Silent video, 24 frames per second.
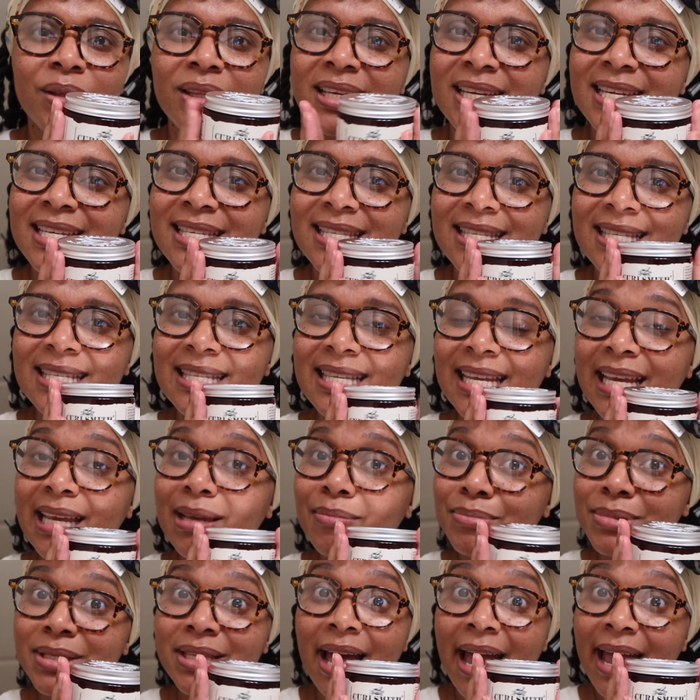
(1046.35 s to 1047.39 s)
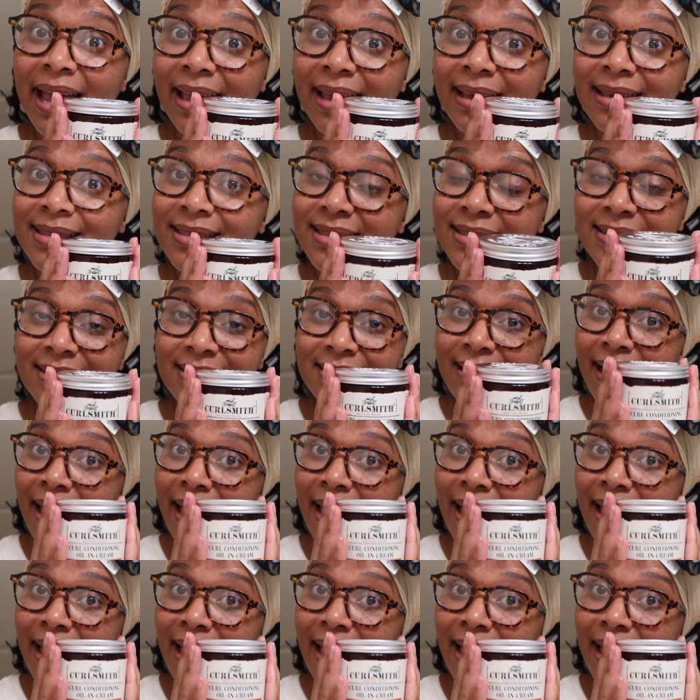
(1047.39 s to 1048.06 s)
this seems like it's